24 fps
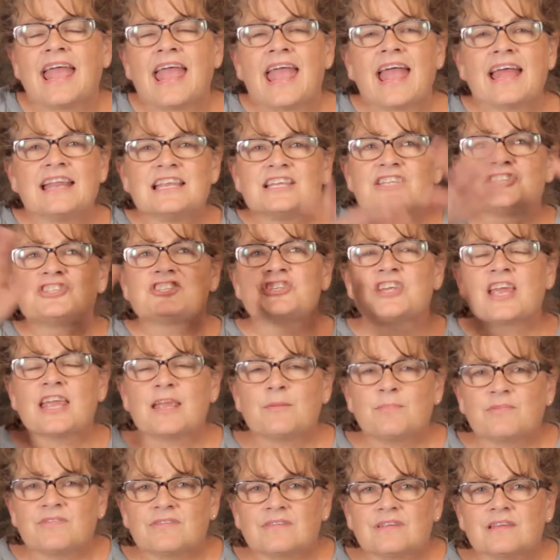And it
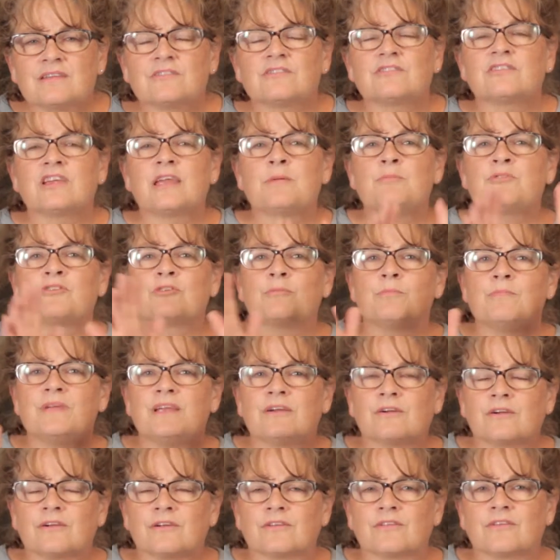shapes, it shapes your
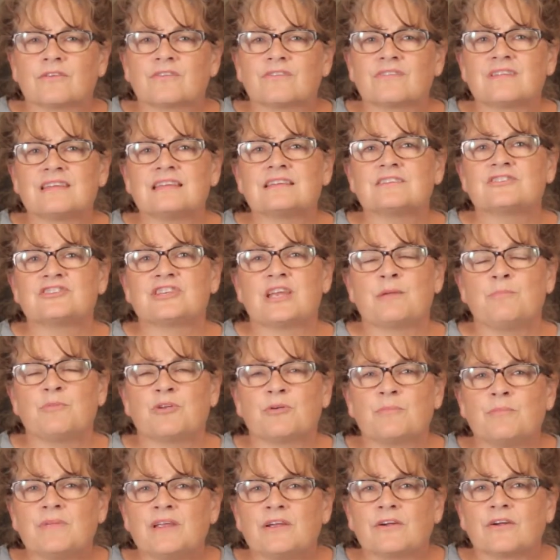mirror. Those things shape
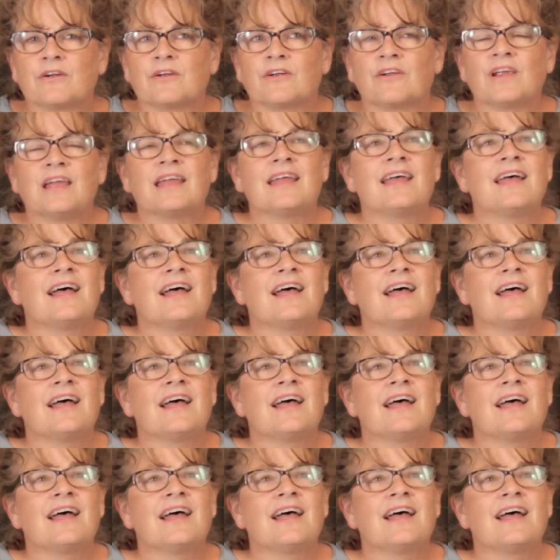your mirror.